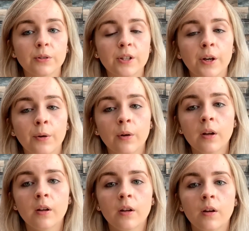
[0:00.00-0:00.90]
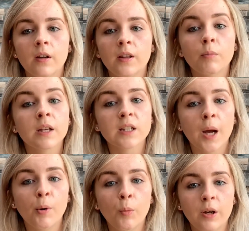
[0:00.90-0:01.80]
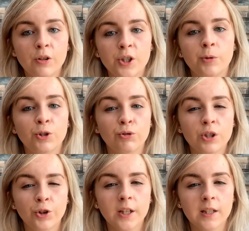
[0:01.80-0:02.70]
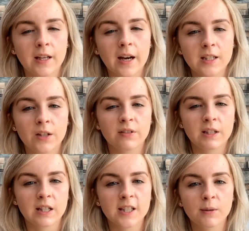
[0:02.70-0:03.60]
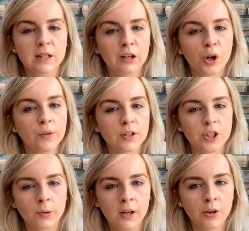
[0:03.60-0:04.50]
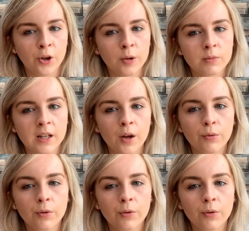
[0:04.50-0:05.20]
So in the meantime, all we could do was restrict his activity so he didn't overdo it and hurt himself,